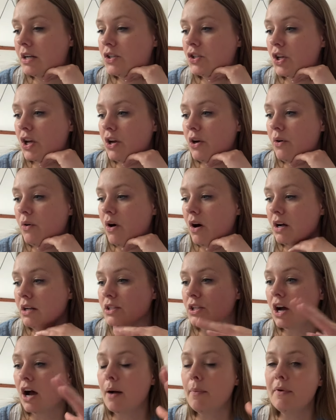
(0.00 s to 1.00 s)
So on
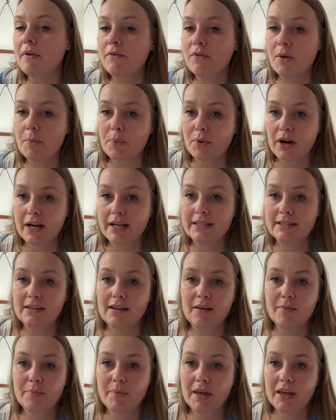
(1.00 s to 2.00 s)
top of the
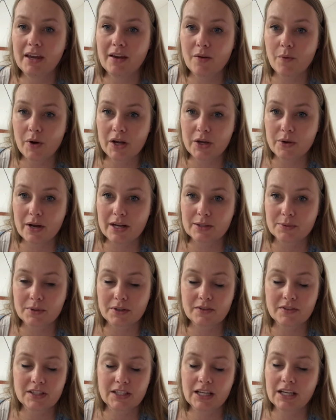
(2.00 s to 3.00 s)
pricing being what you guys would
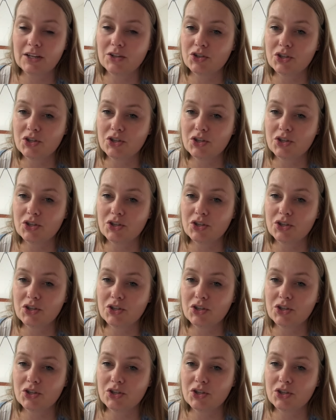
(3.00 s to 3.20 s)
have seen,